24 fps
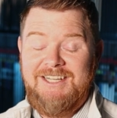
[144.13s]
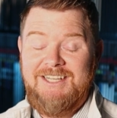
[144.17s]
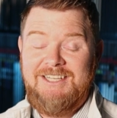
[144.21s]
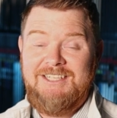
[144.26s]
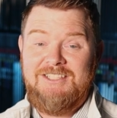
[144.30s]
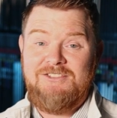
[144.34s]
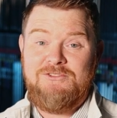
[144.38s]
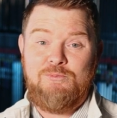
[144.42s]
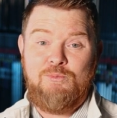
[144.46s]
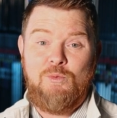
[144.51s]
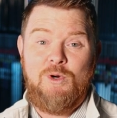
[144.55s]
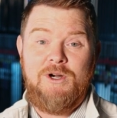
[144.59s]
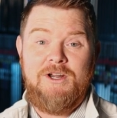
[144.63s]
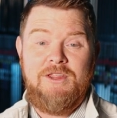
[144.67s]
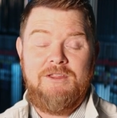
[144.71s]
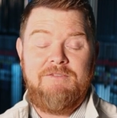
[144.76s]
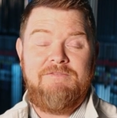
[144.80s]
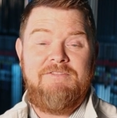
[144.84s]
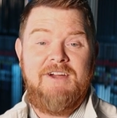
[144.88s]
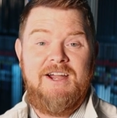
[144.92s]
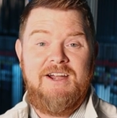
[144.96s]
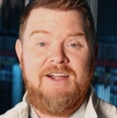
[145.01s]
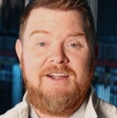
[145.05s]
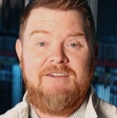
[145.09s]
and it's one of the
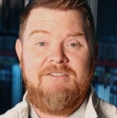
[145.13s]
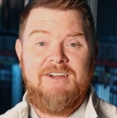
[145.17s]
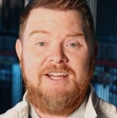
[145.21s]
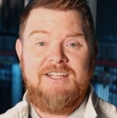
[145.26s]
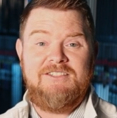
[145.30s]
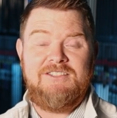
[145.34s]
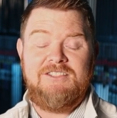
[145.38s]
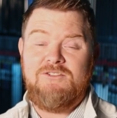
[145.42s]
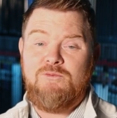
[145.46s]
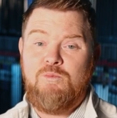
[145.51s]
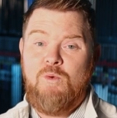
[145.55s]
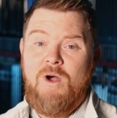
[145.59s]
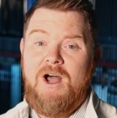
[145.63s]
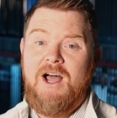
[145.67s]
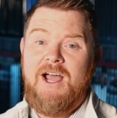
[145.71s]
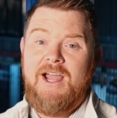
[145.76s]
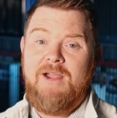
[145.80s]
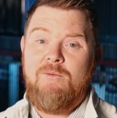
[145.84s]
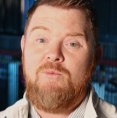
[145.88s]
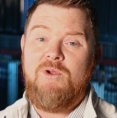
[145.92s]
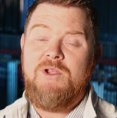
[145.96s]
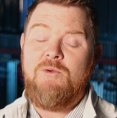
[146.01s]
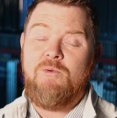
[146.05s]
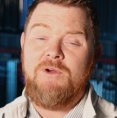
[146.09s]
very reasons
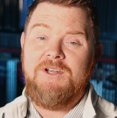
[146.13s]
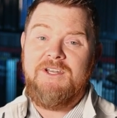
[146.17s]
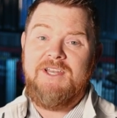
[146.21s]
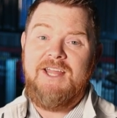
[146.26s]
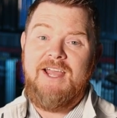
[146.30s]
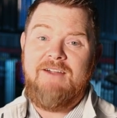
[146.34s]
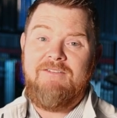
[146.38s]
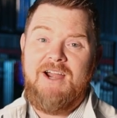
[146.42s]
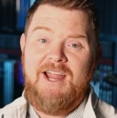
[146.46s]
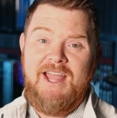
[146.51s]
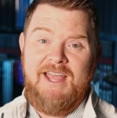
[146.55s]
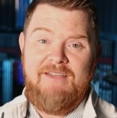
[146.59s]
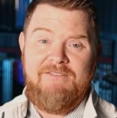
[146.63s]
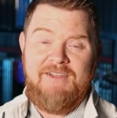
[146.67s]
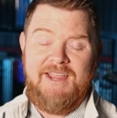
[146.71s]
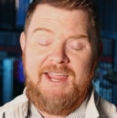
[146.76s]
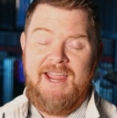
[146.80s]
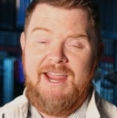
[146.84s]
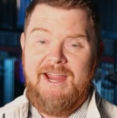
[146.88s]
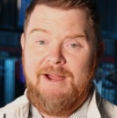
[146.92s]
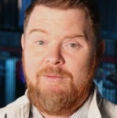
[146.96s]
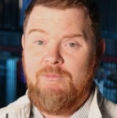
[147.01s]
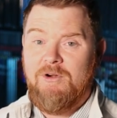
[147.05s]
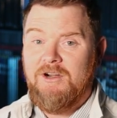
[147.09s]
why we will never have
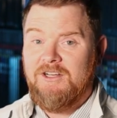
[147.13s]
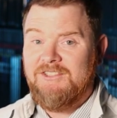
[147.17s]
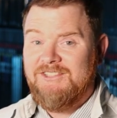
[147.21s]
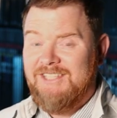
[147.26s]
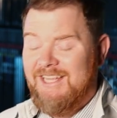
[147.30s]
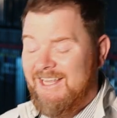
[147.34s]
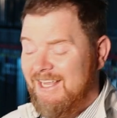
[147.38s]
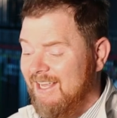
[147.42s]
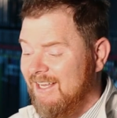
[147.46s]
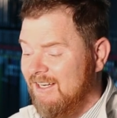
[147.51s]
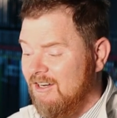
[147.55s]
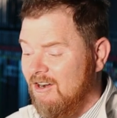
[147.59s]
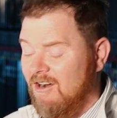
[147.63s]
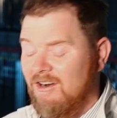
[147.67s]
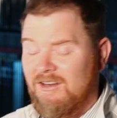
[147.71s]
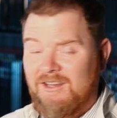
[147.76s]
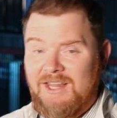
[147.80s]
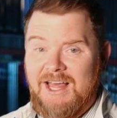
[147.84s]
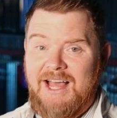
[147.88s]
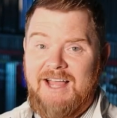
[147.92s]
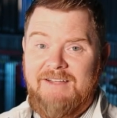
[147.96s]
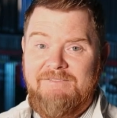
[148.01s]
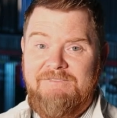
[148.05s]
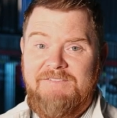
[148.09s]
cameras in our
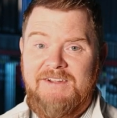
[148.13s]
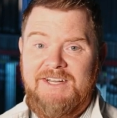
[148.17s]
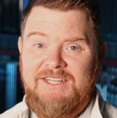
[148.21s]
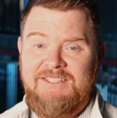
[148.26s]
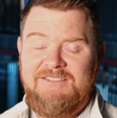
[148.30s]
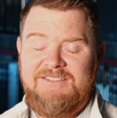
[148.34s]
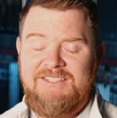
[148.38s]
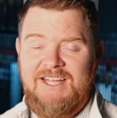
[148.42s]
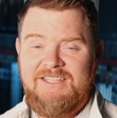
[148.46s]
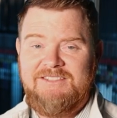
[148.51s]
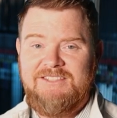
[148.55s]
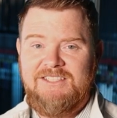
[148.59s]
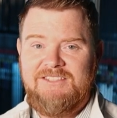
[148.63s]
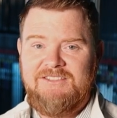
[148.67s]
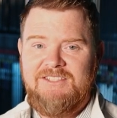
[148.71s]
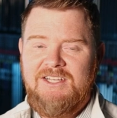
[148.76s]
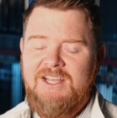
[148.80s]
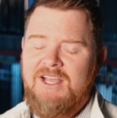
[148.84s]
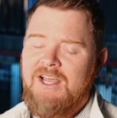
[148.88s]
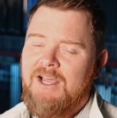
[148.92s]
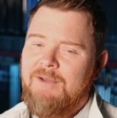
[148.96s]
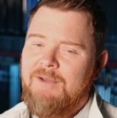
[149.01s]
live fitting sessions,